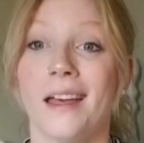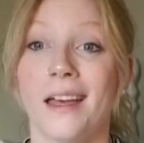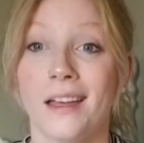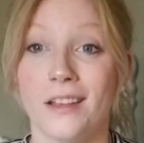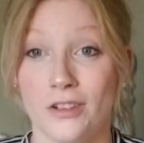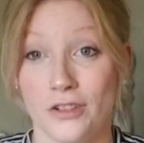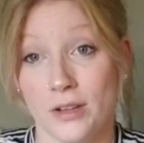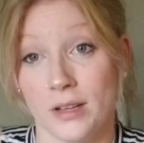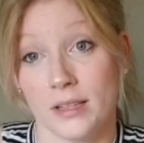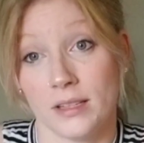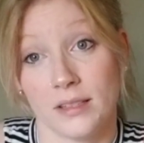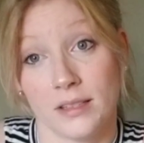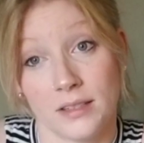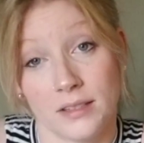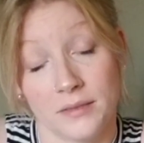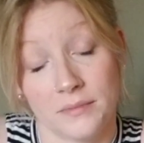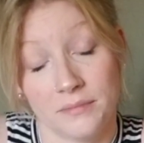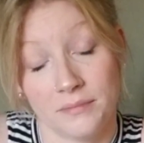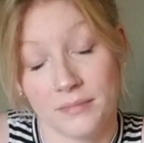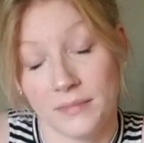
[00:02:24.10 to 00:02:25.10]
and just
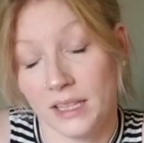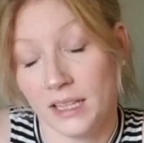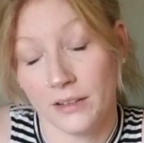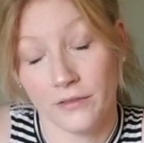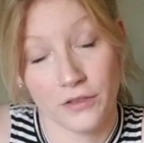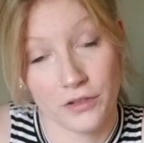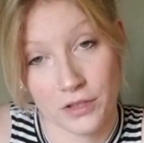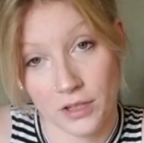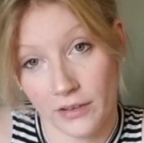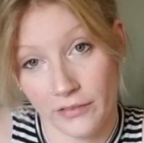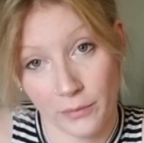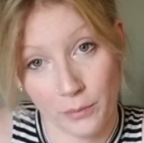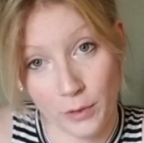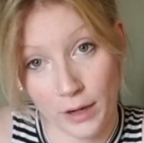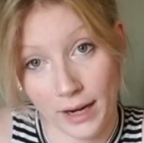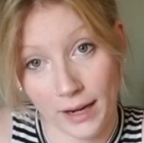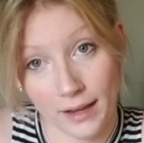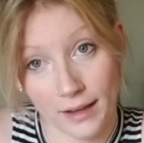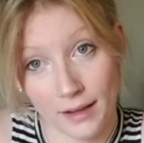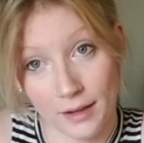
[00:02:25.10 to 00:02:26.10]
give yourself a
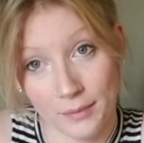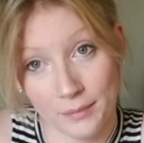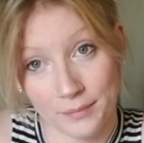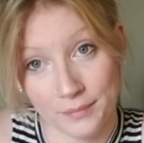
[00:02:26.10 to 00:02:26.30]
break.